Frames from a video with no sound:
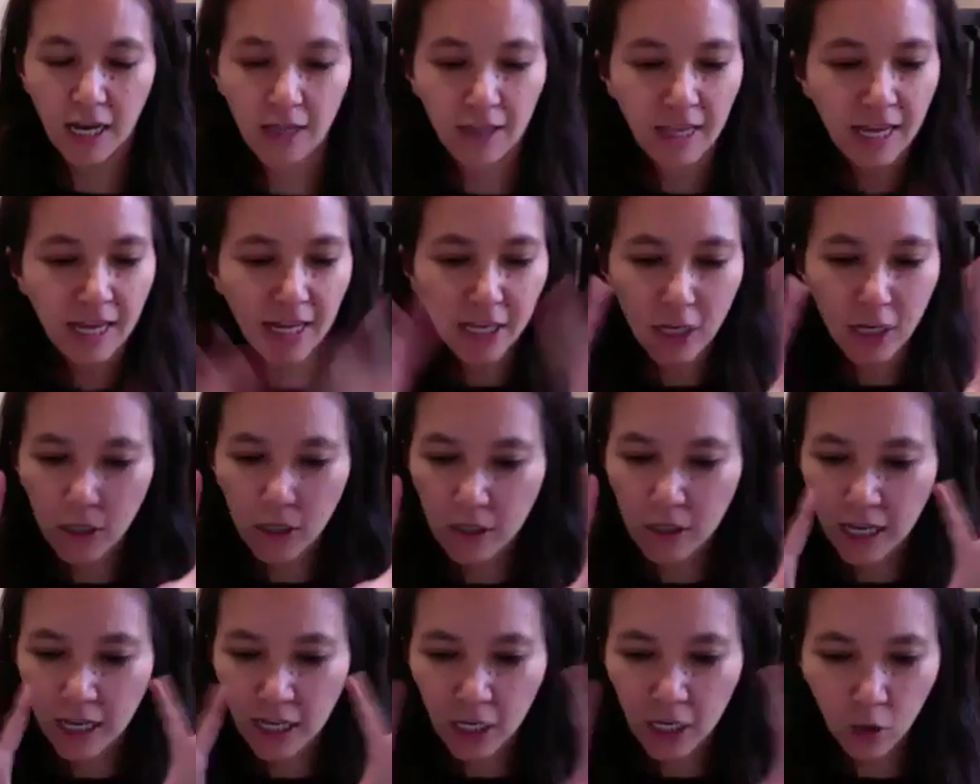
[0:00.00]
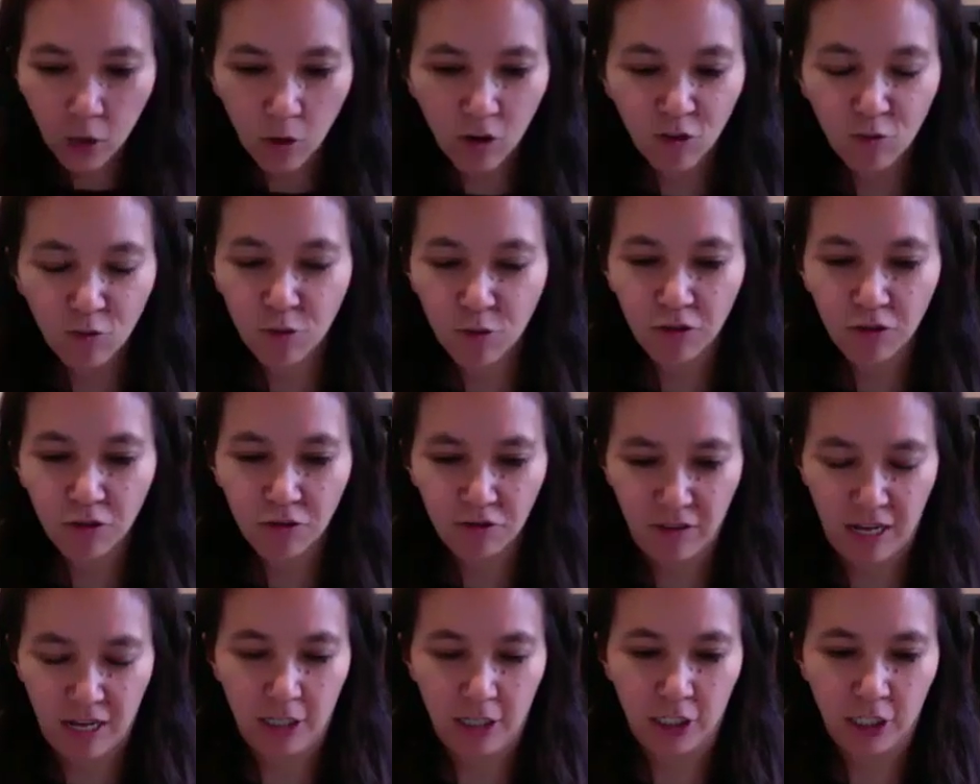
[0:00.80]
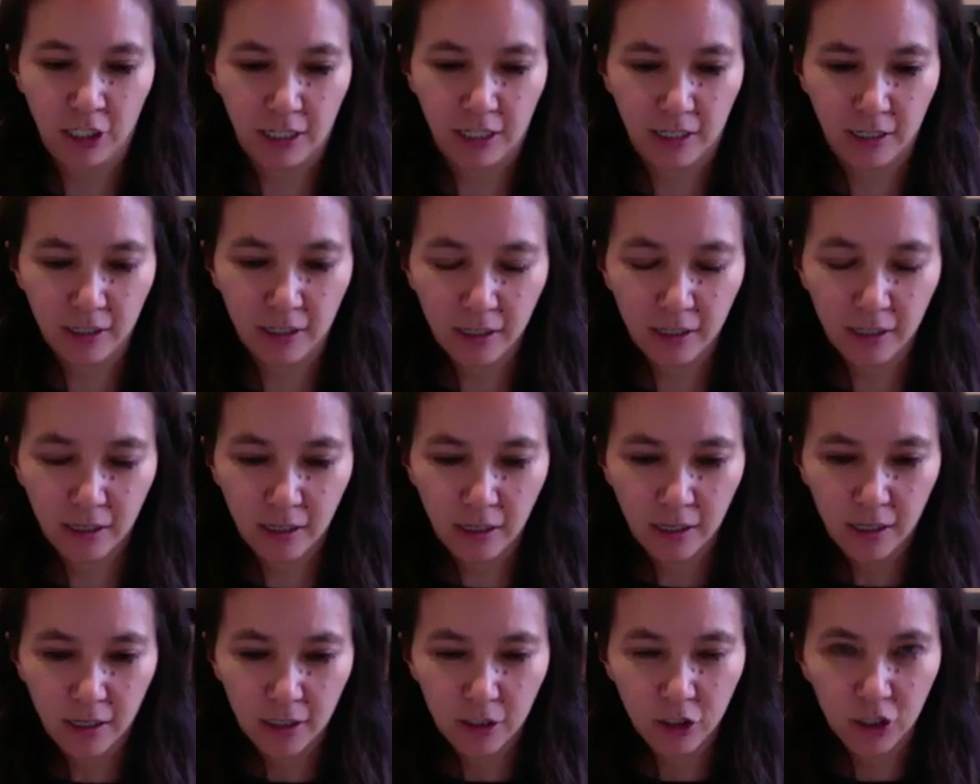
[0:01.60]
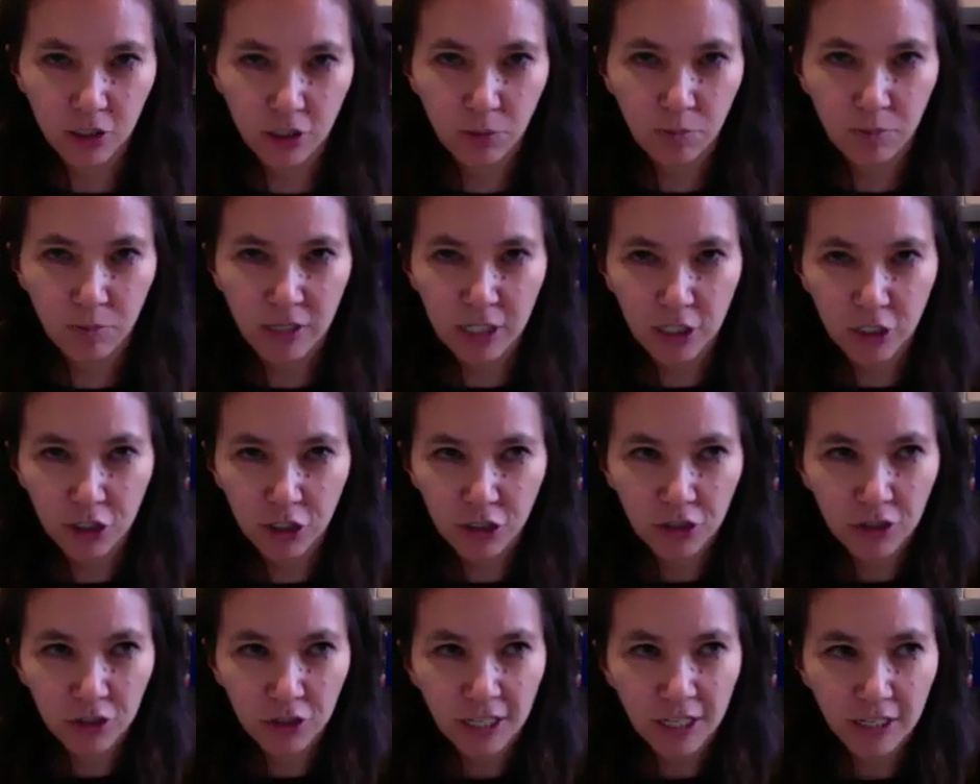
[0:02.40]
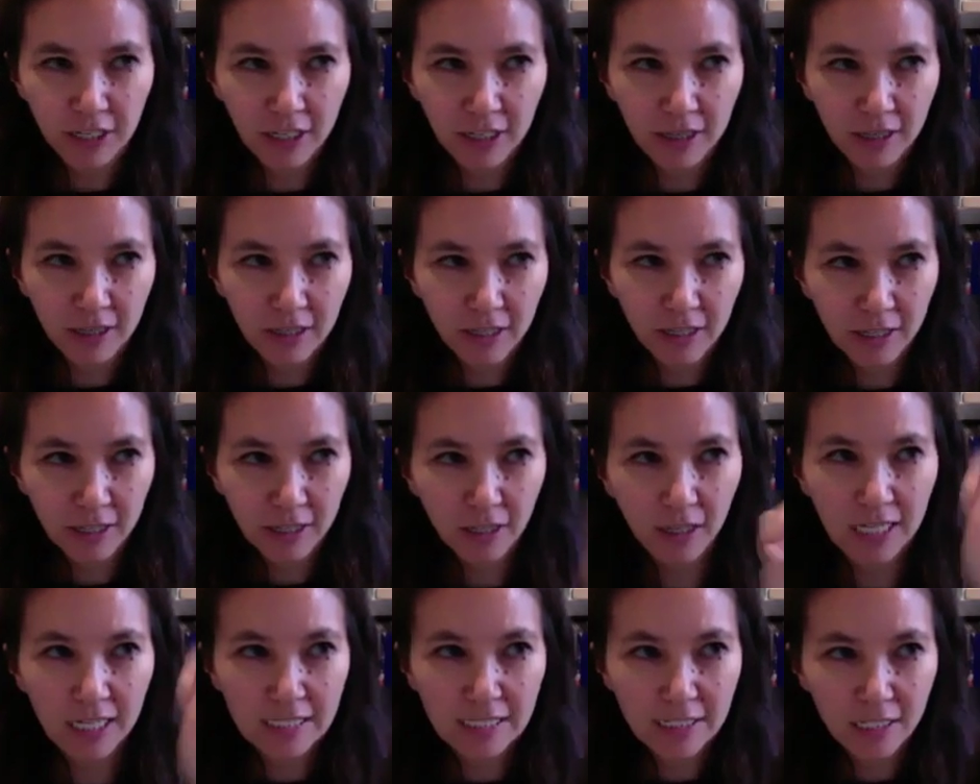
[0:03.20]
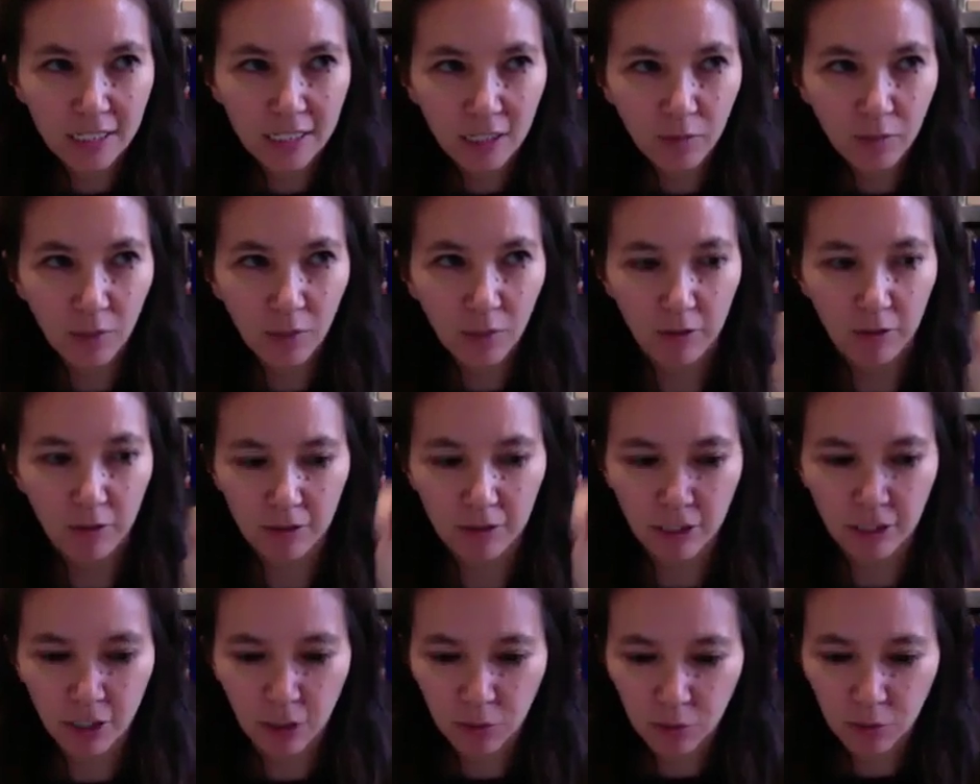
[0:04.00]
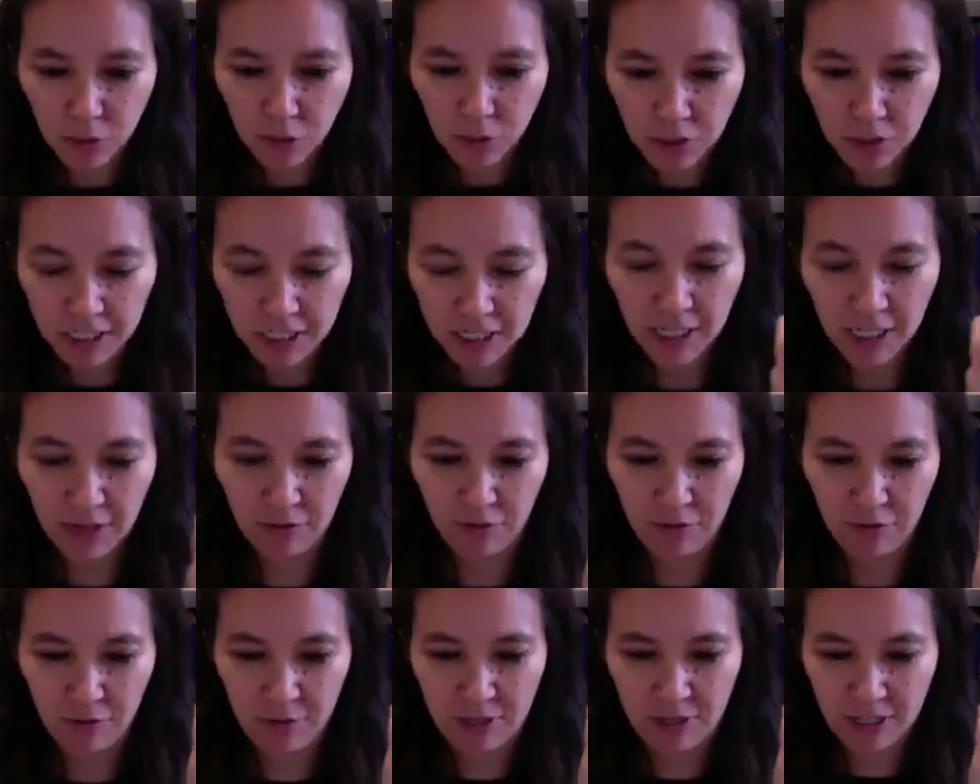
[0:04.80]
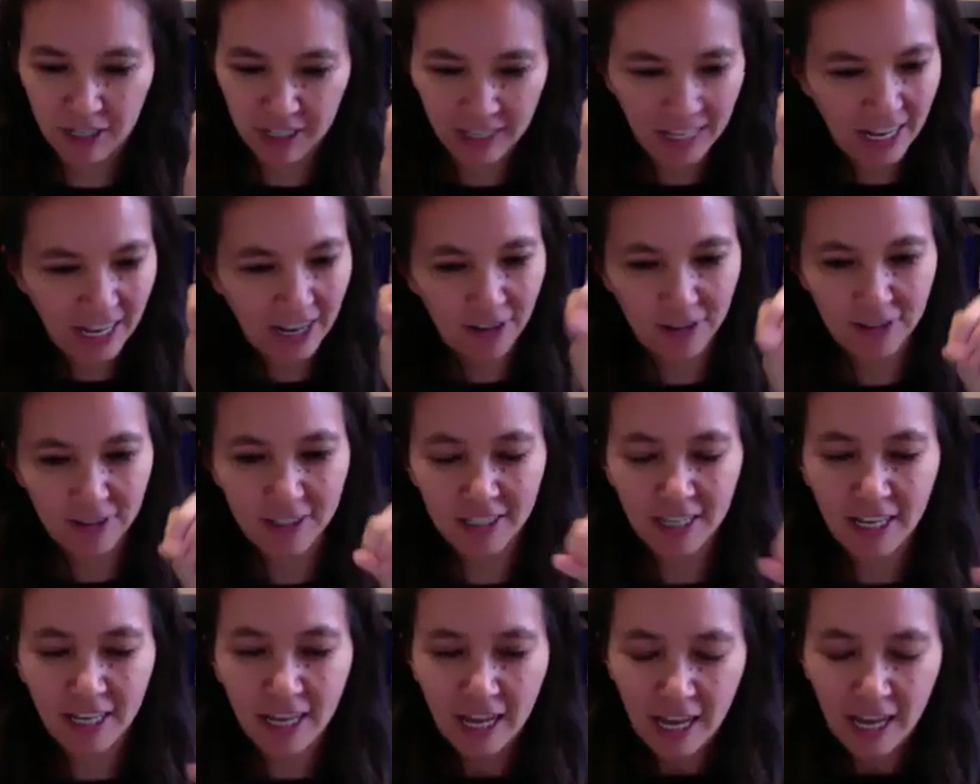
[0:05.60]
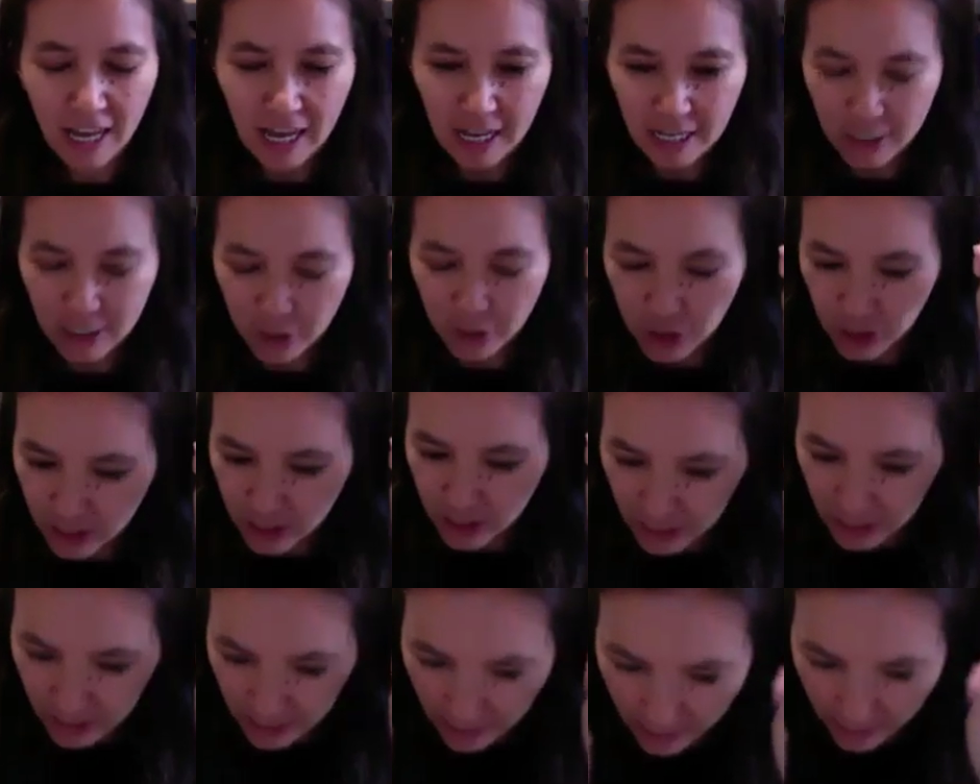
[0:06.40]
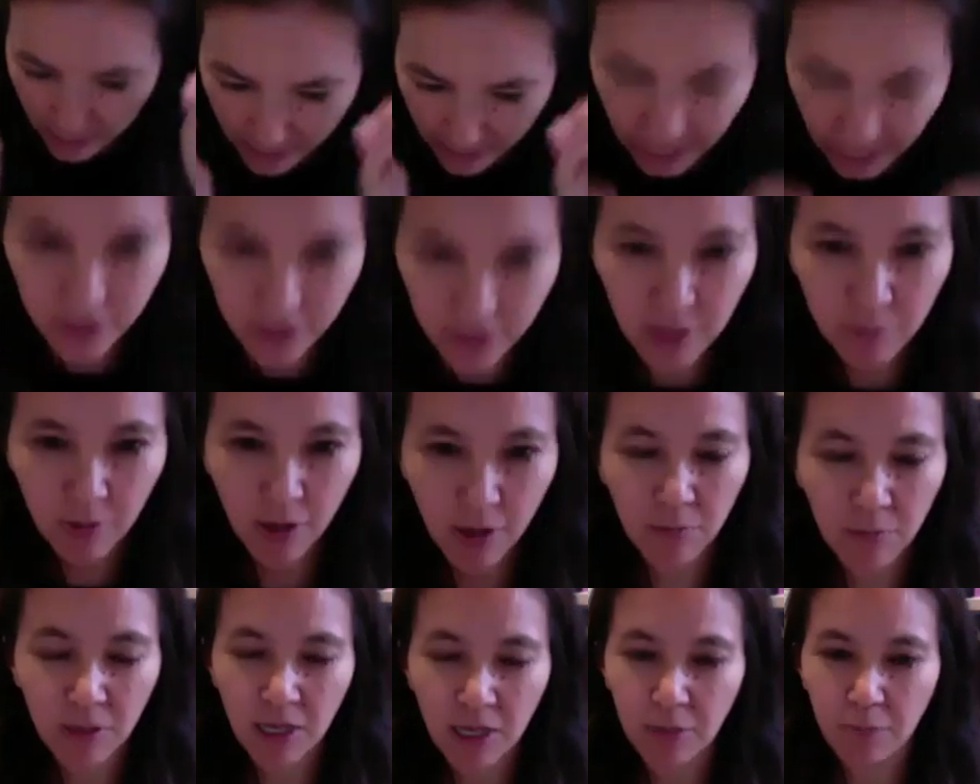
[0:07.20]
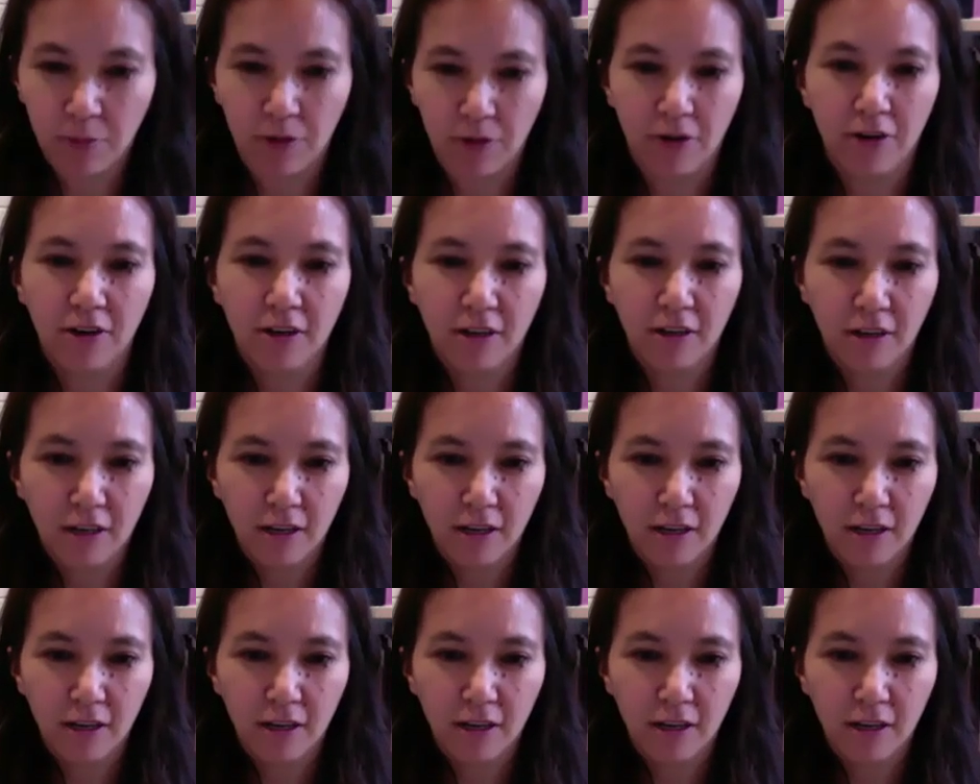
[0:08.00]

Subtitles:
let go of perfection. Just picture like little idea bubbles that you're pulling down from the clouds, and just get them on paper.